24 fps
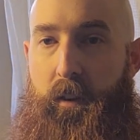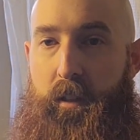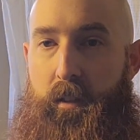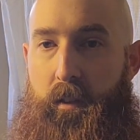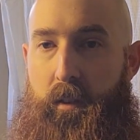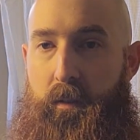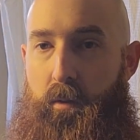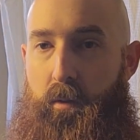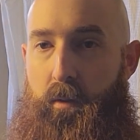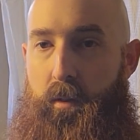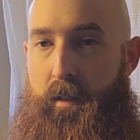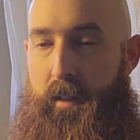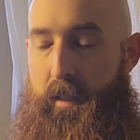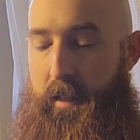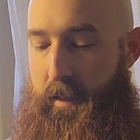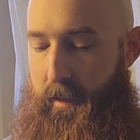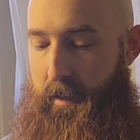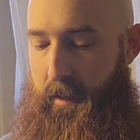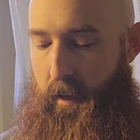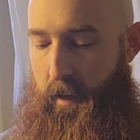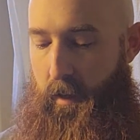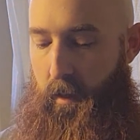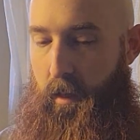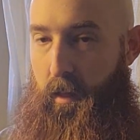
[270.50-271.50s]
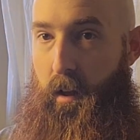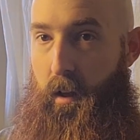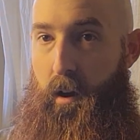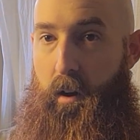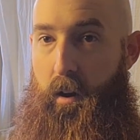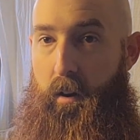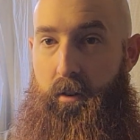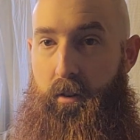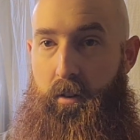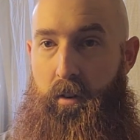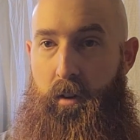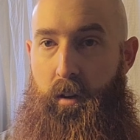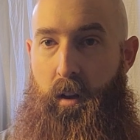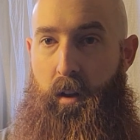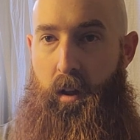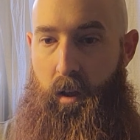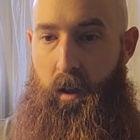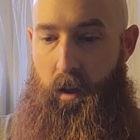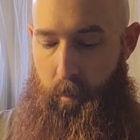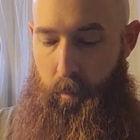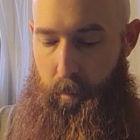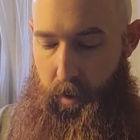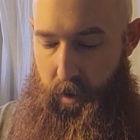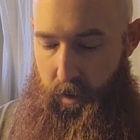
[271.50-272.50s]
festivals. This is a large
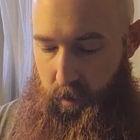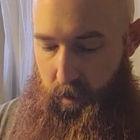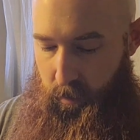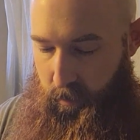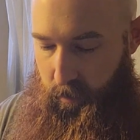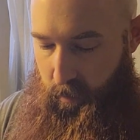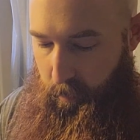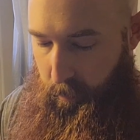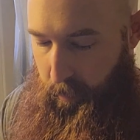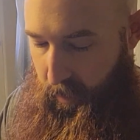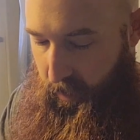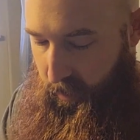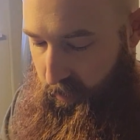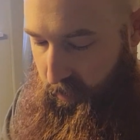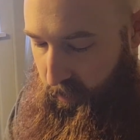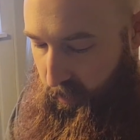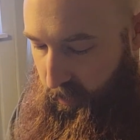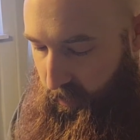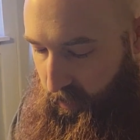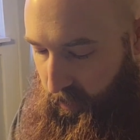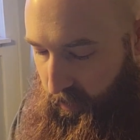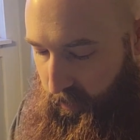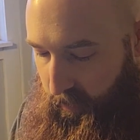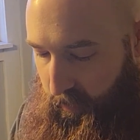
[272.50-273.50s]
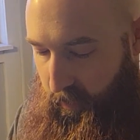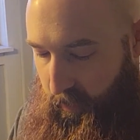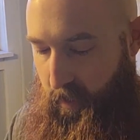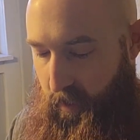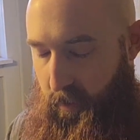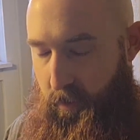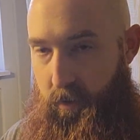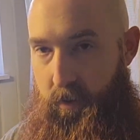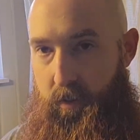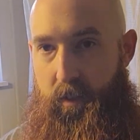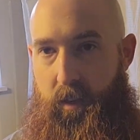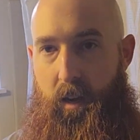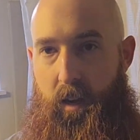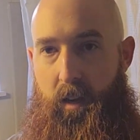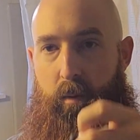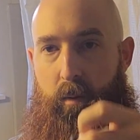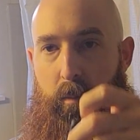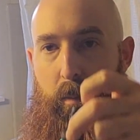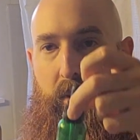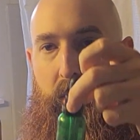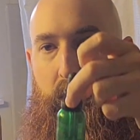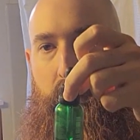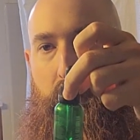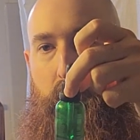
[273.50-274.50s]
bottle in comparison to the standard size
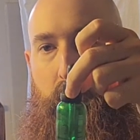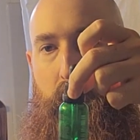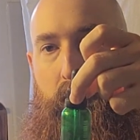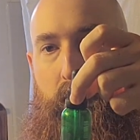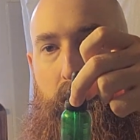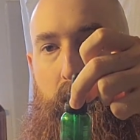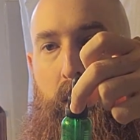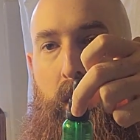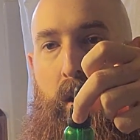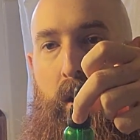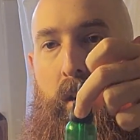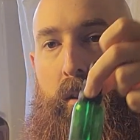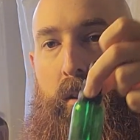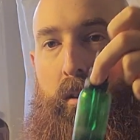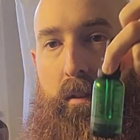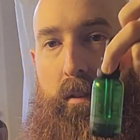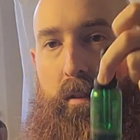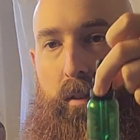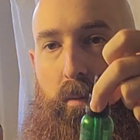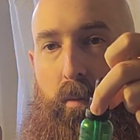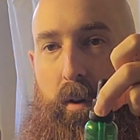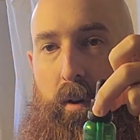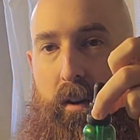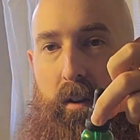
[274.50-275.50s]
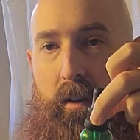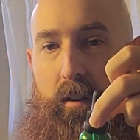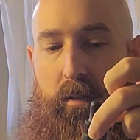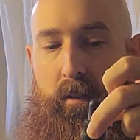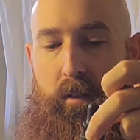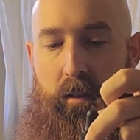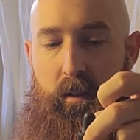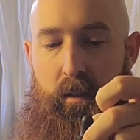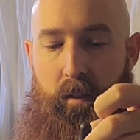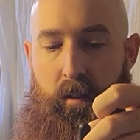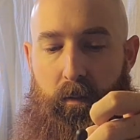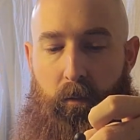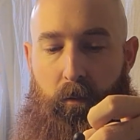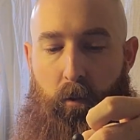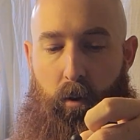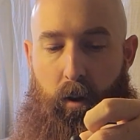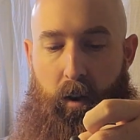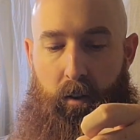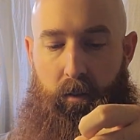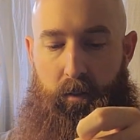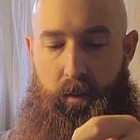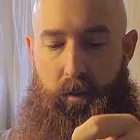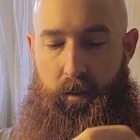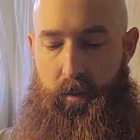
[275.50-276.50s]
beard oil. This is 1 ounce, this is 4
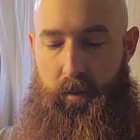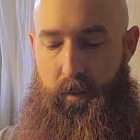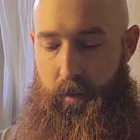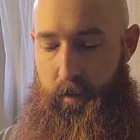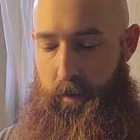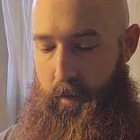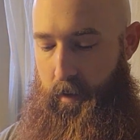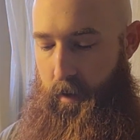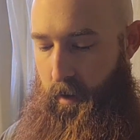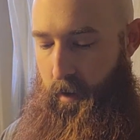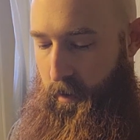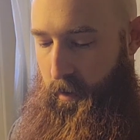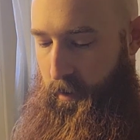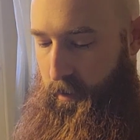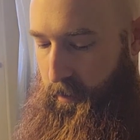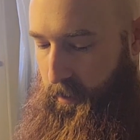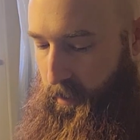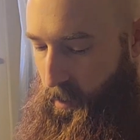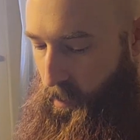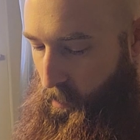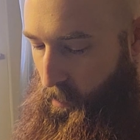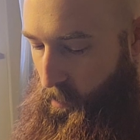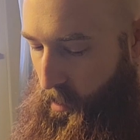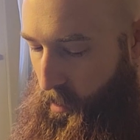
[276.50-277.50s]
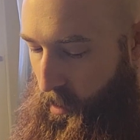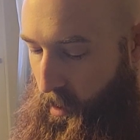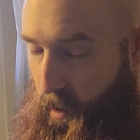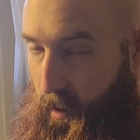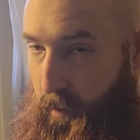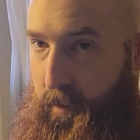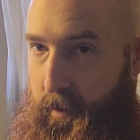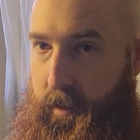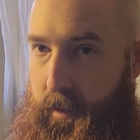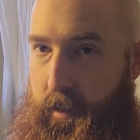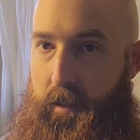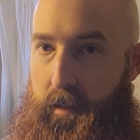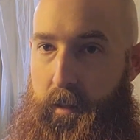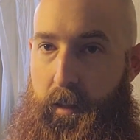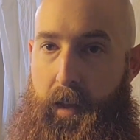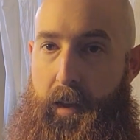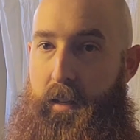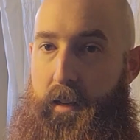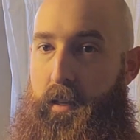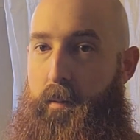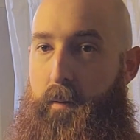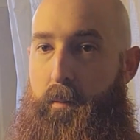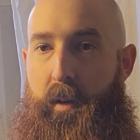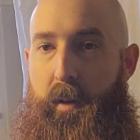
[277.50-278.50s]
ounces. So this
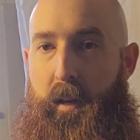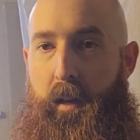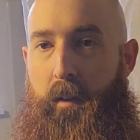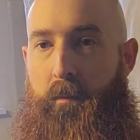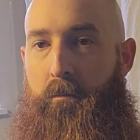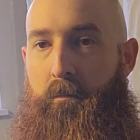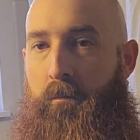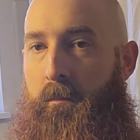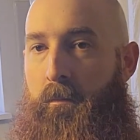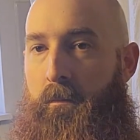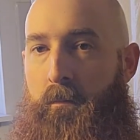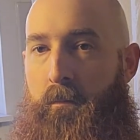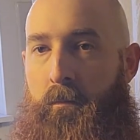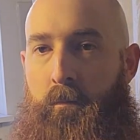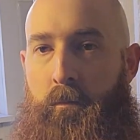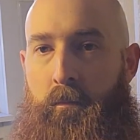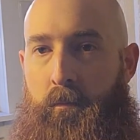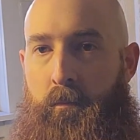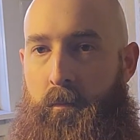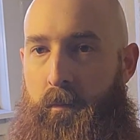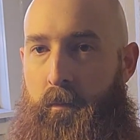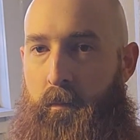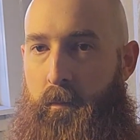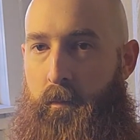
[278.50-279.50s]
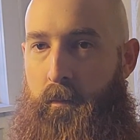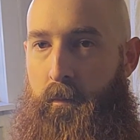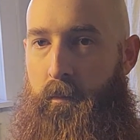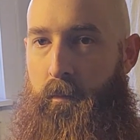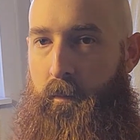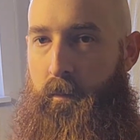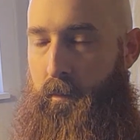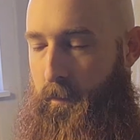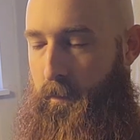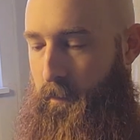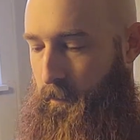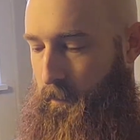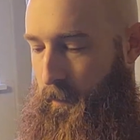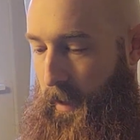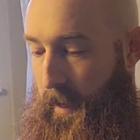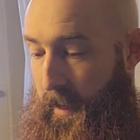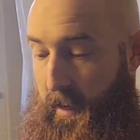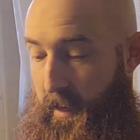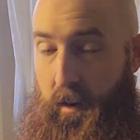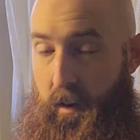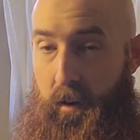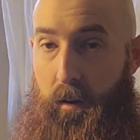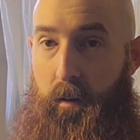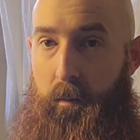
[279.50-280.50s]
lasts me a
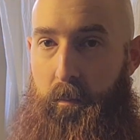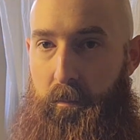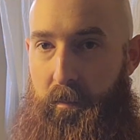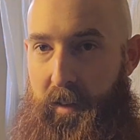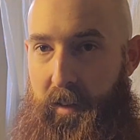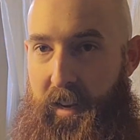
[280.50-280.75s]
year.